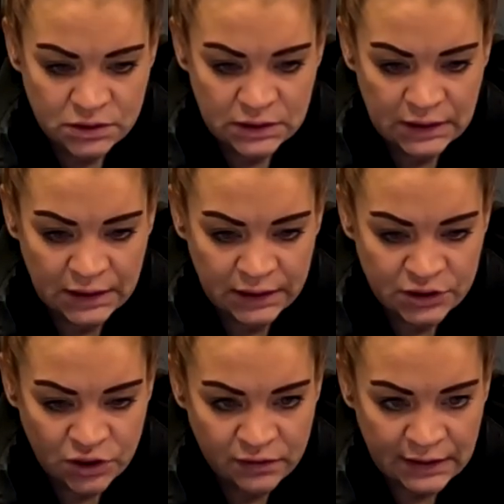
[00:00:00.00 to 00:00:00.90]
Year
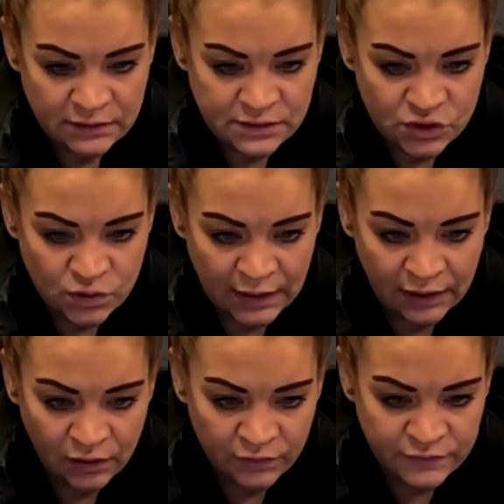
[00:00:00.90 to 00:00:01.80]

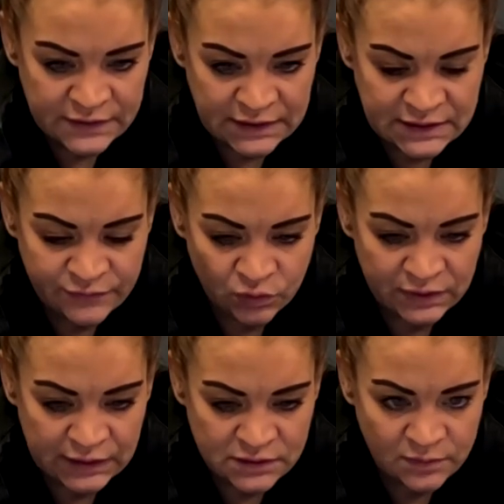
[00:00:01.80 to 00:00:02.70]
2012,
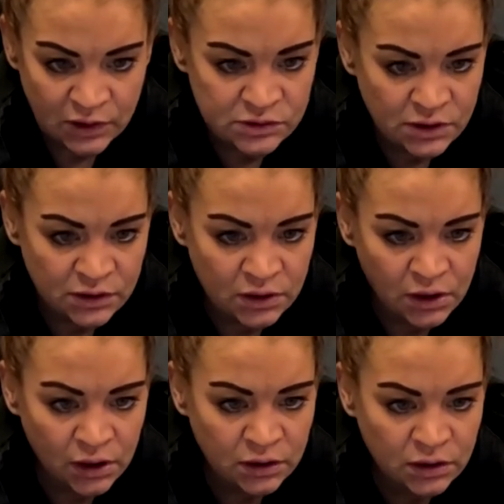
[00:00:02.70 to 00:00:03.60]
64,000 miles on the
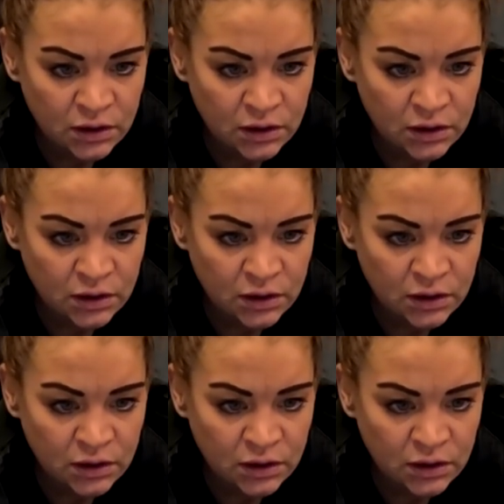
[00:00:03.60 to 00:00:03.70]
clock.